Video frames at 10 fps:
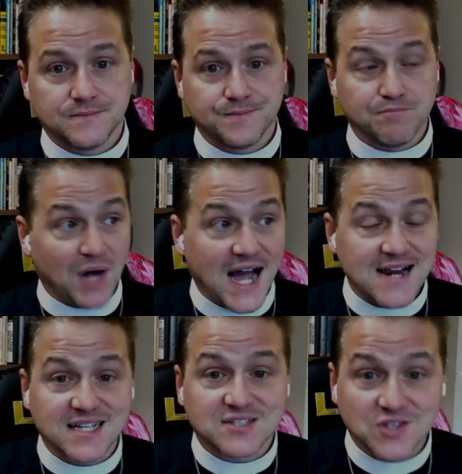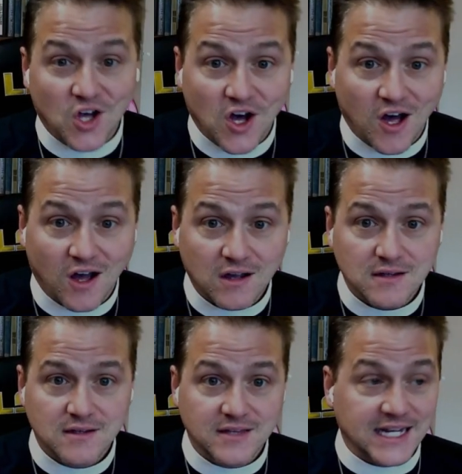by this law
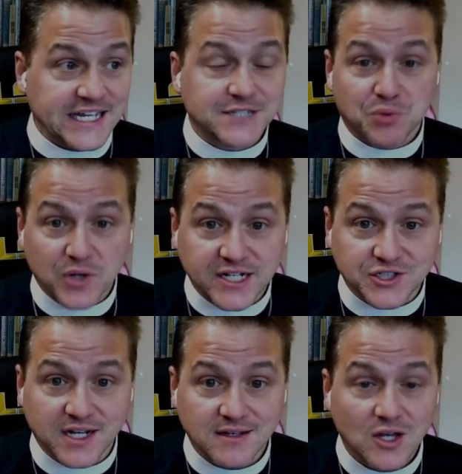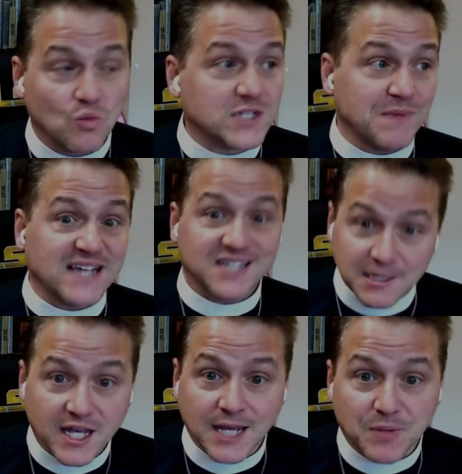that he's preaching, which makes him
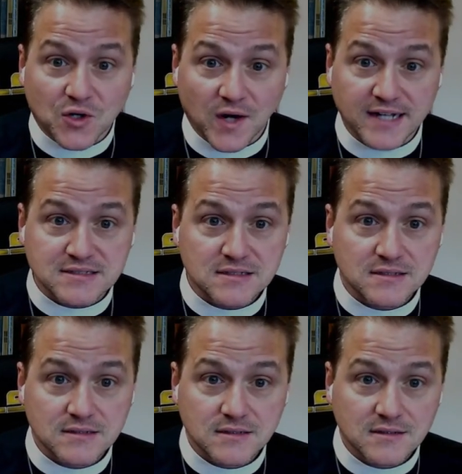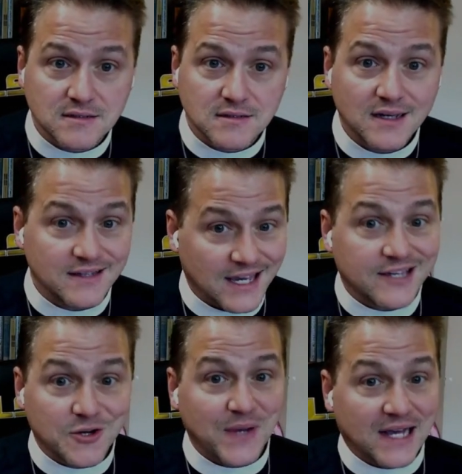a hypocrite. Yeah,
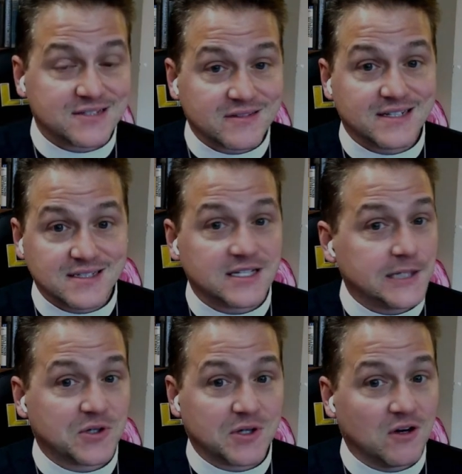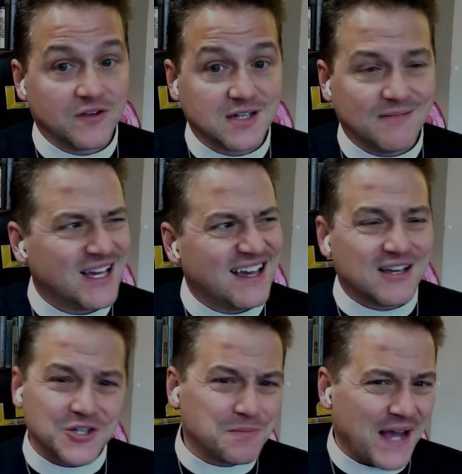your pastor thinks he's a hypocrite all the time.
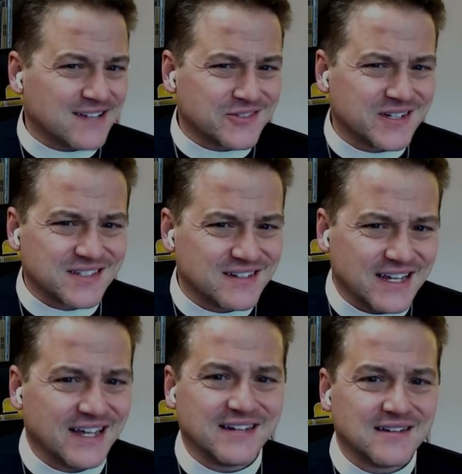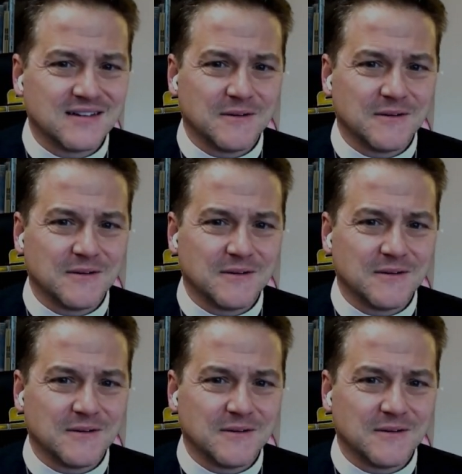Your pastor doesn't need